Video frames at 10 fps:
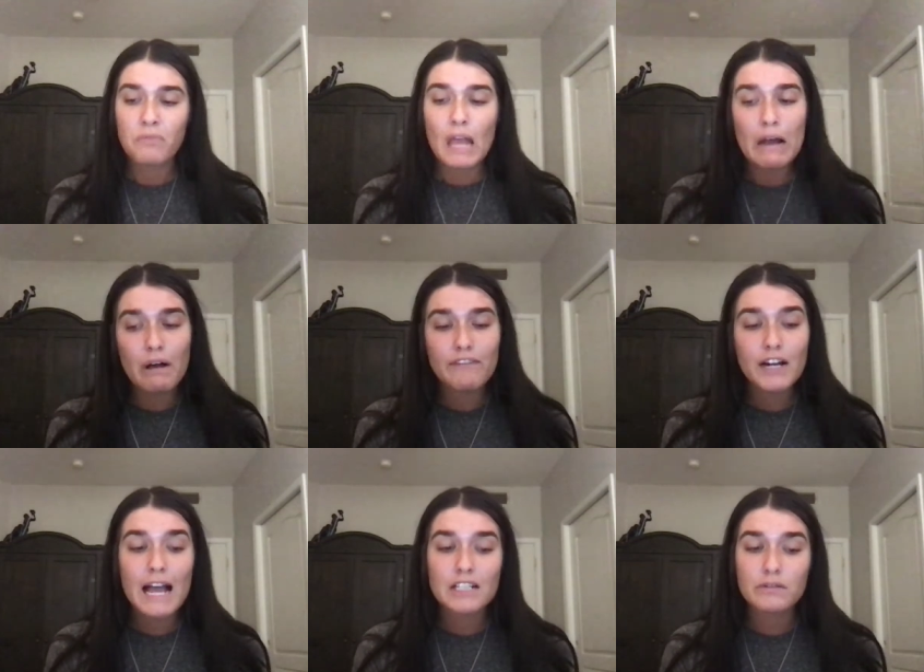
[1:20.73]
However,
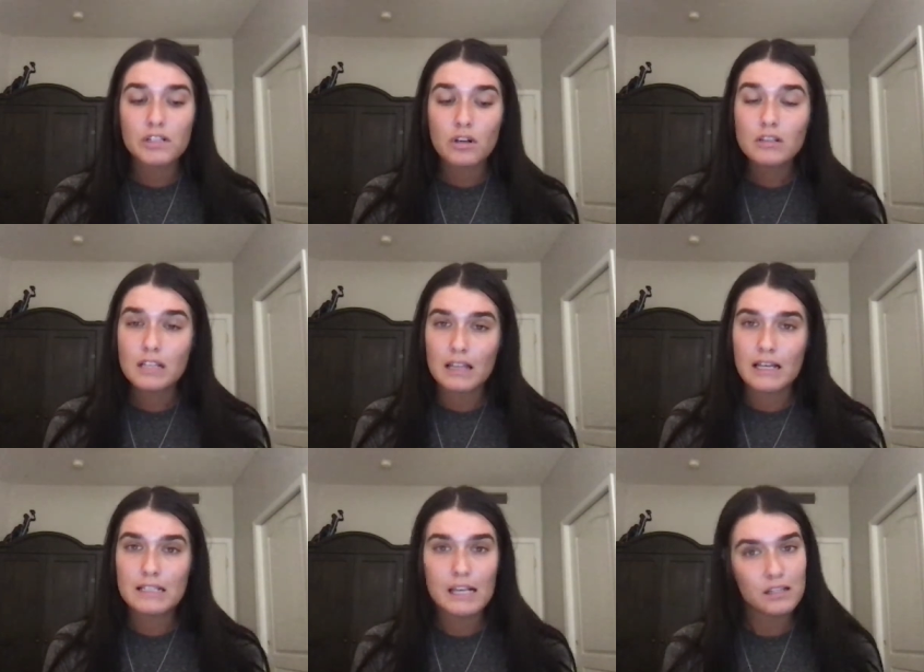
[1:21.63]
as a result of
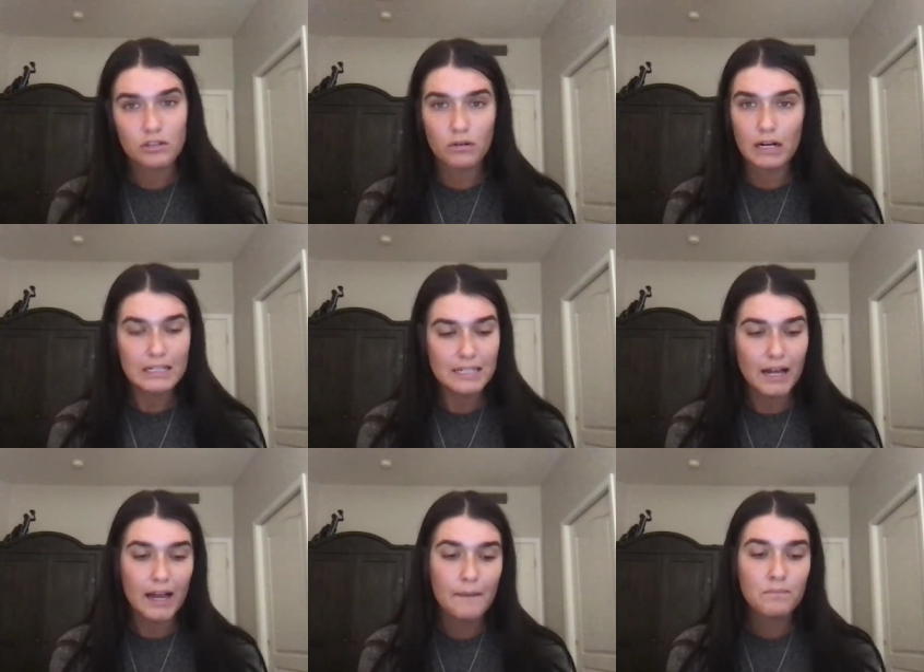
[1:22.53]
this historic
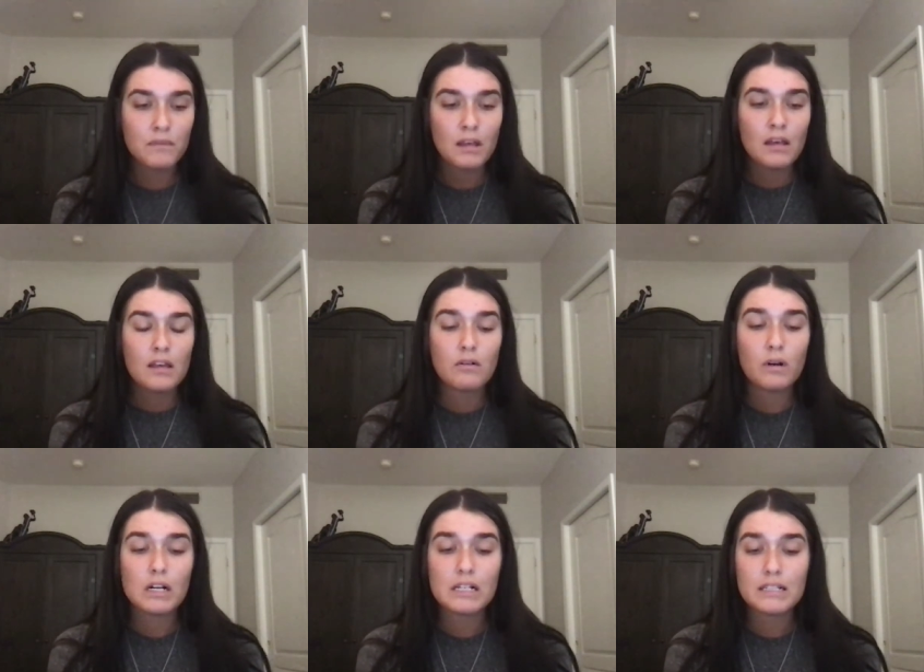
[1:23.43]
time, the
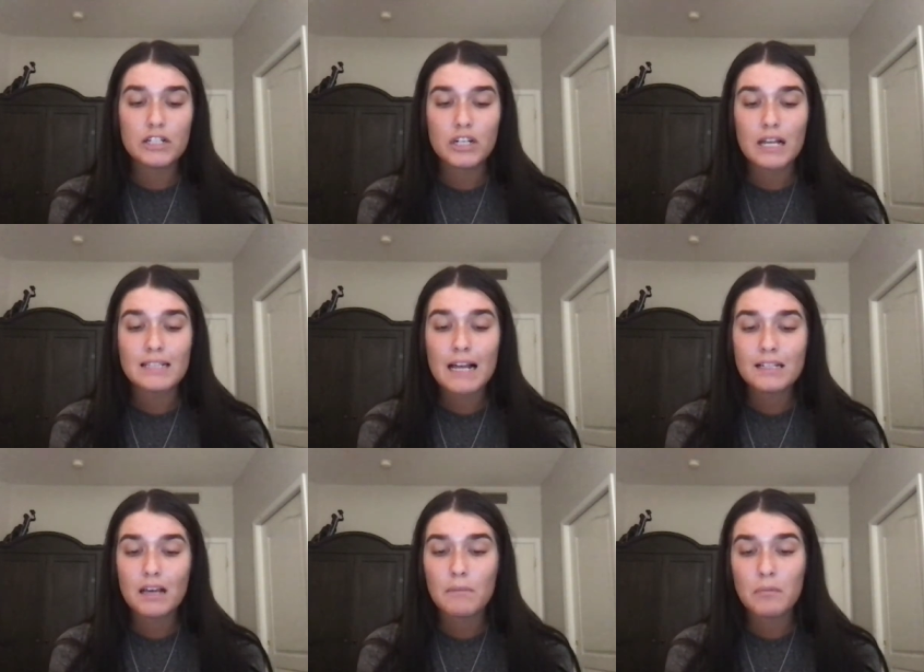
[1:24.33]
organization has had to
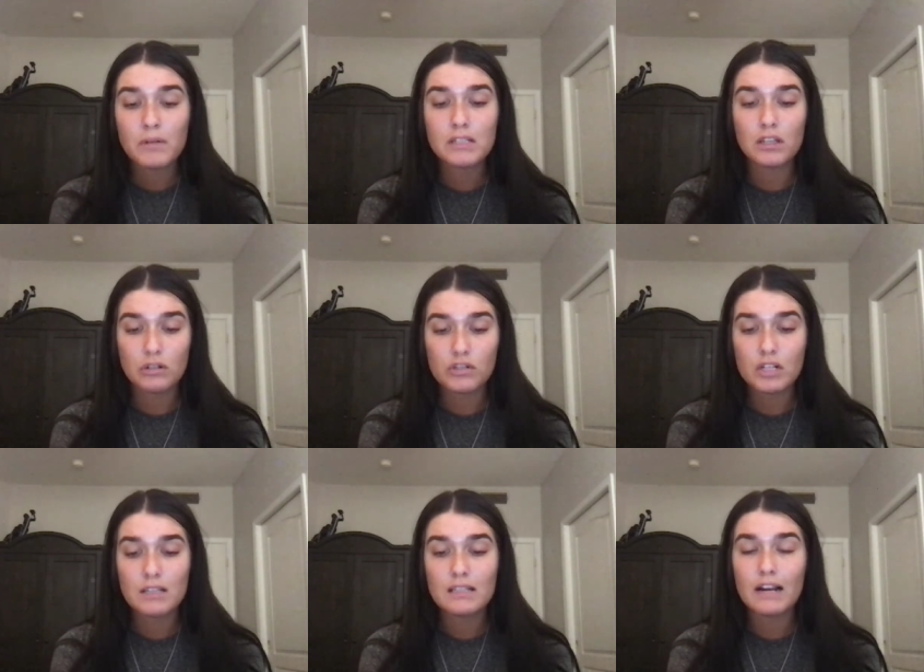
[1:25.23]
come up with
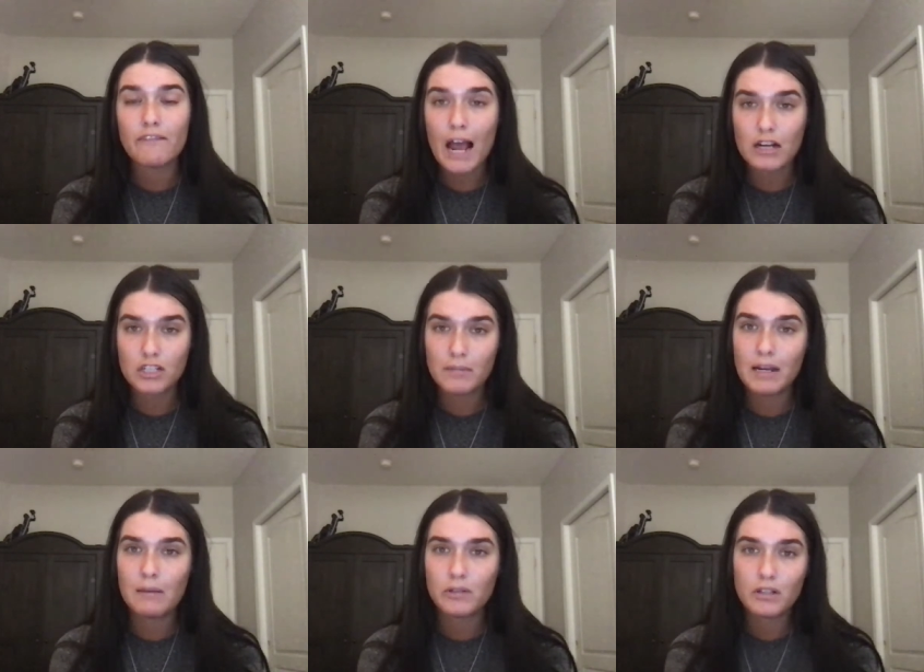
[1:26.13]
solutions that have actually been
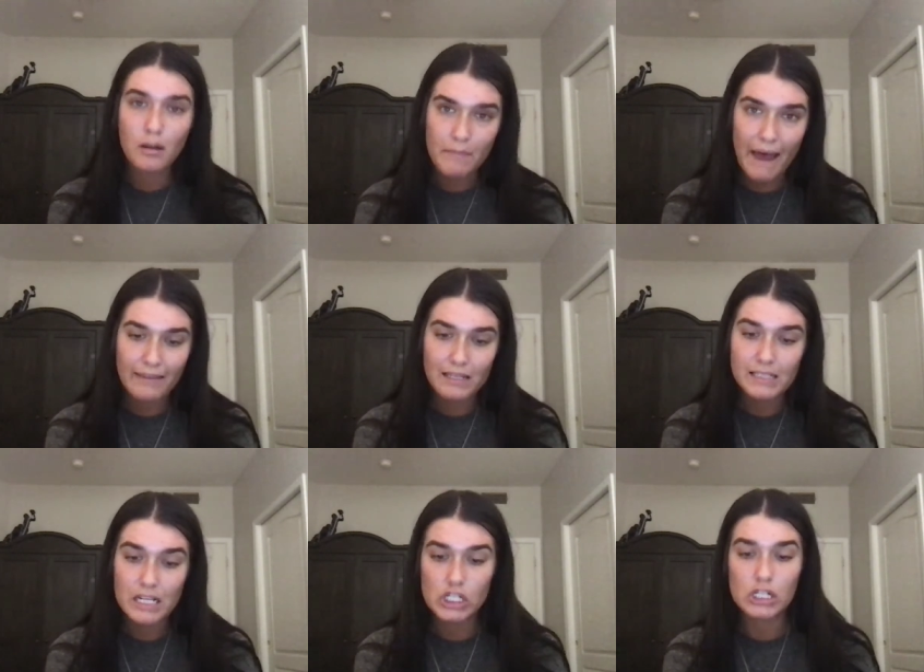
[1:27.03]
able to combat these
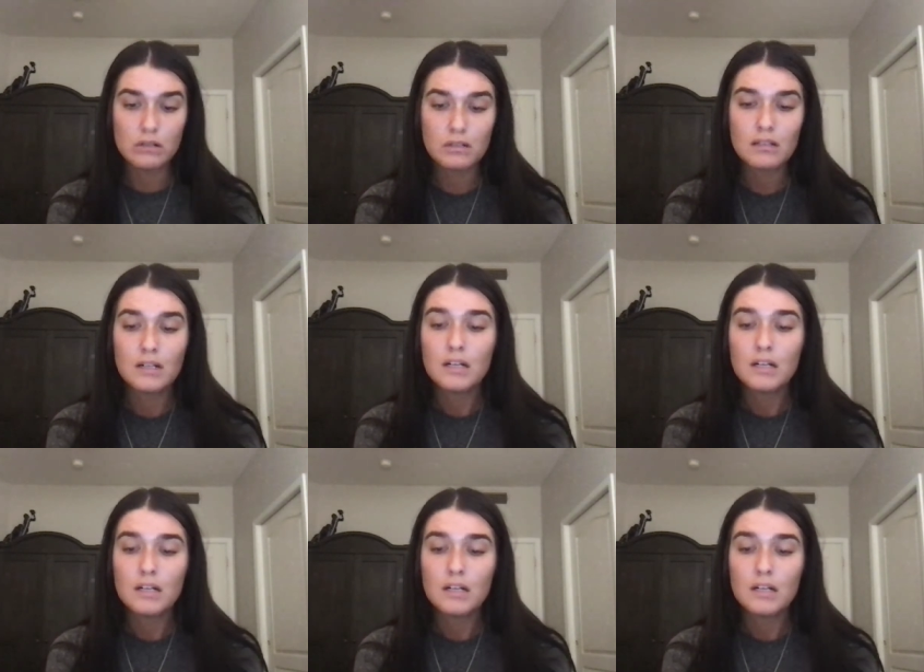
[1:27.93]
issues.